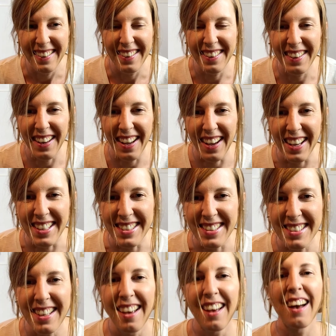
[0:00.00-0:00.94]

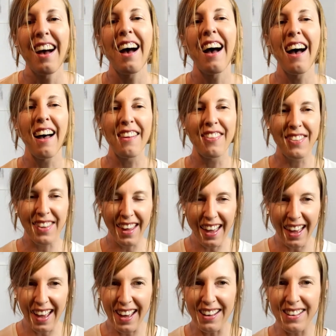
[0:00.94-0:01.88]
Nice. And
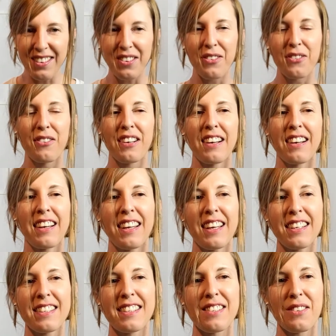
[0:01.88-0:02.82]
then
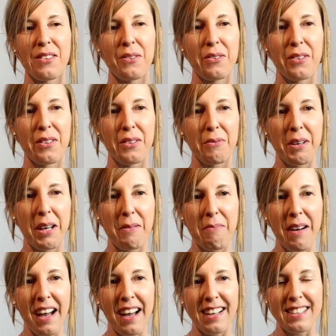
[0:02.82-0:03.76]
release all the way
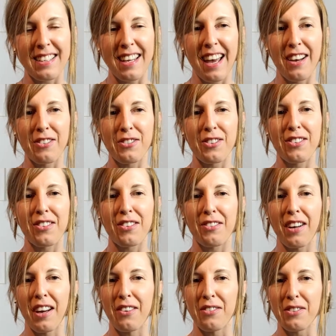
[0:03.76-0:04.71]
back down to the
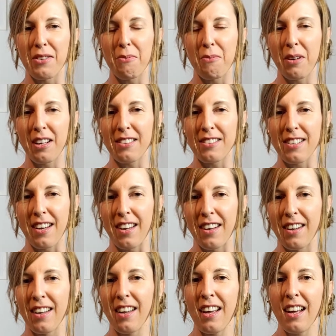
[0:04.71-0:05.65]
ground. Well
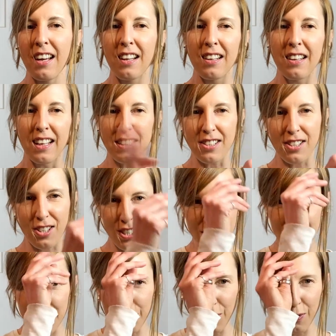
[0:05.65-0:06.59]
done. Let's
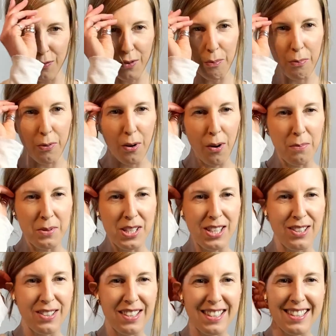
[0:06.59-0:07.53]
just move the props
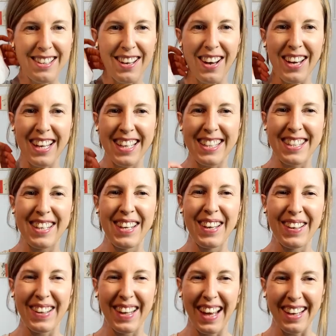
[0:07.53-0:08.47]
to the side
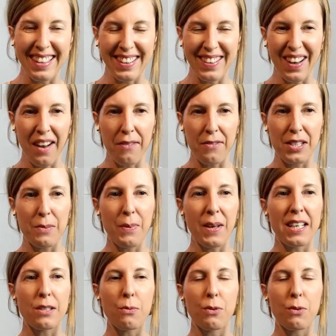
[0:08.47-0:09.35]
so that you have space.